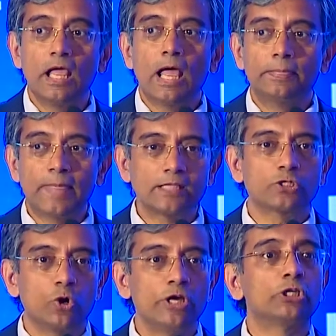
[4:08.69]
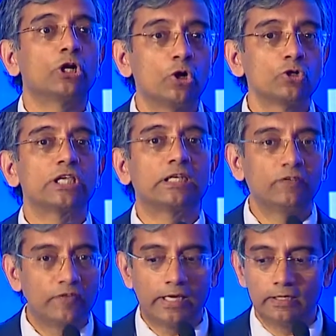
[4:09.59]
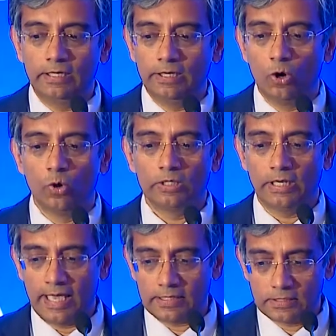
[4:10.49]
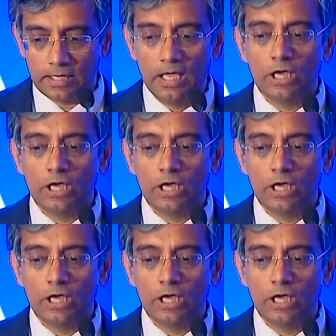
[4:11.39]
and that's going to grow significantly over the next